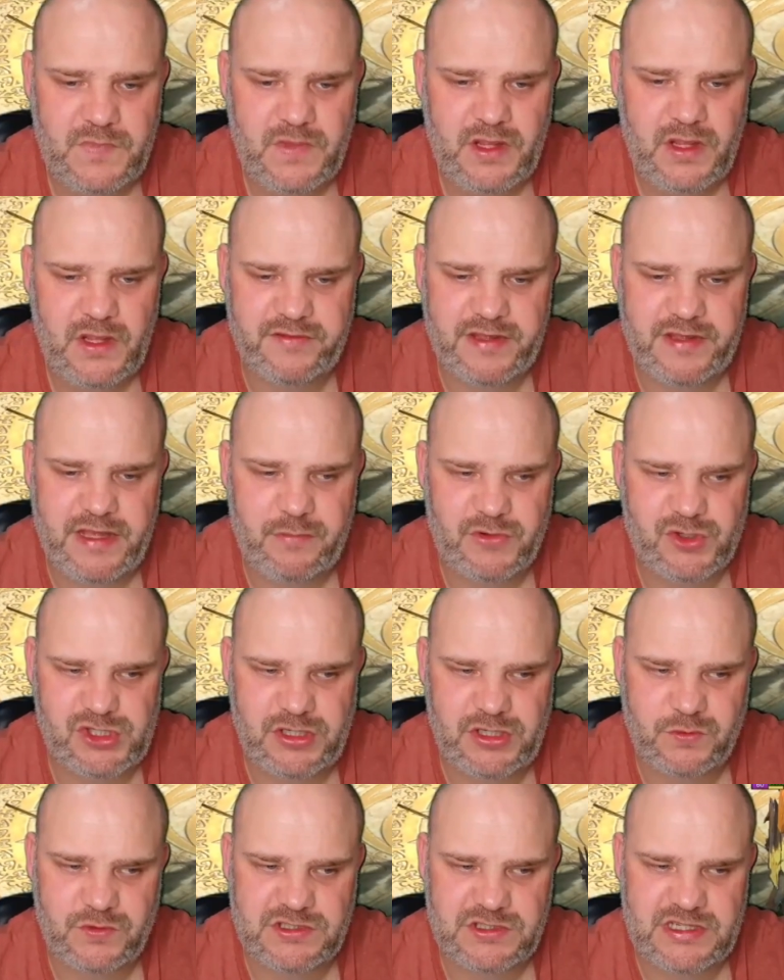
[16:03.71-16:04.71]
I've kept my
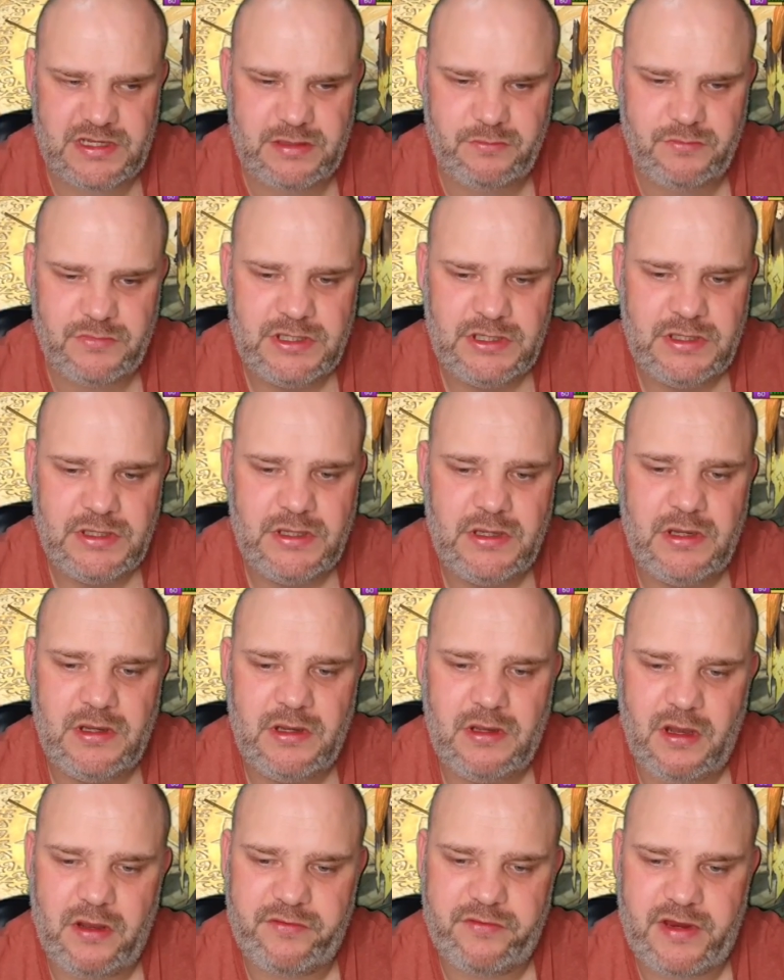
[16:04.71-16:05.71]
shields up.
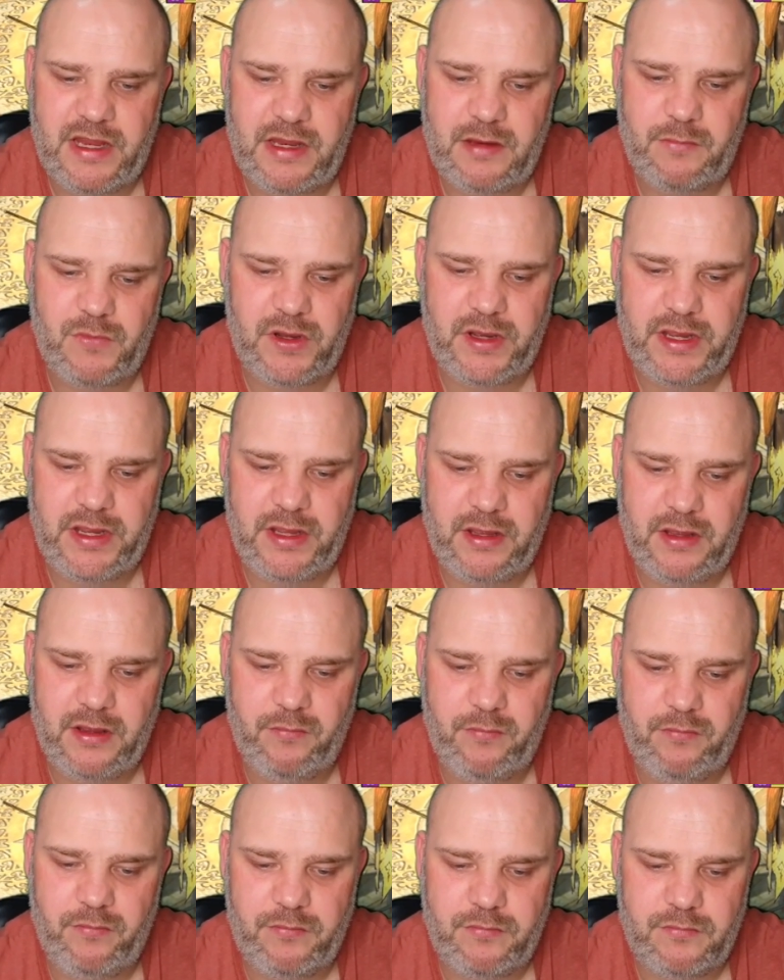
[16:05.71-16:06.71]
I've kept my
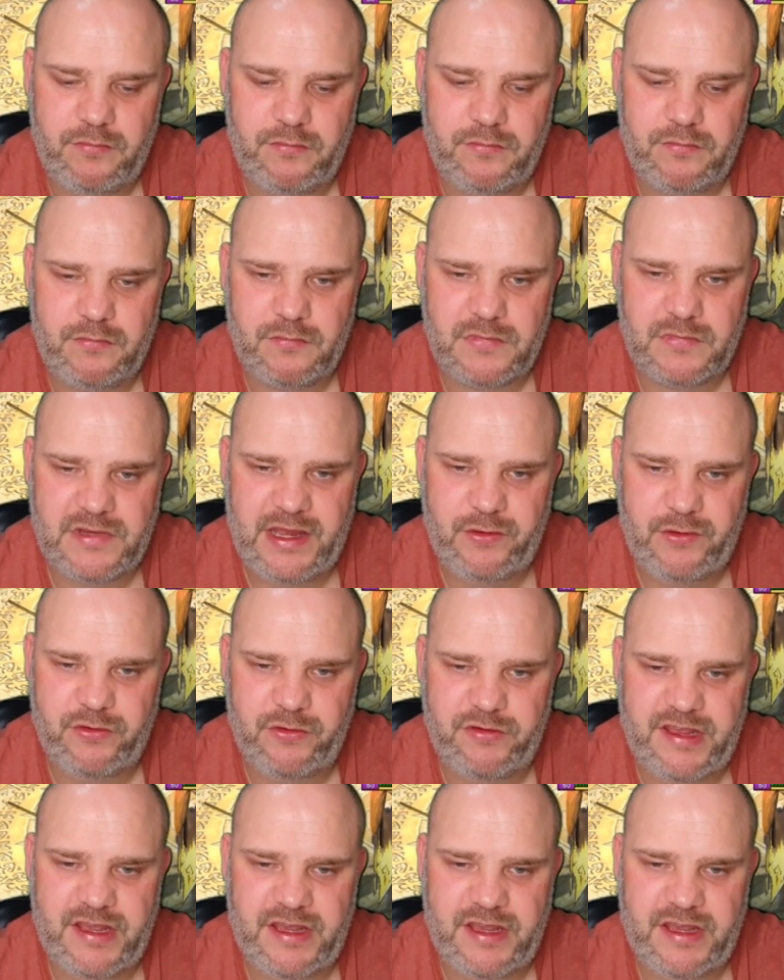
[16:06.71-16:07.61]
counter-attack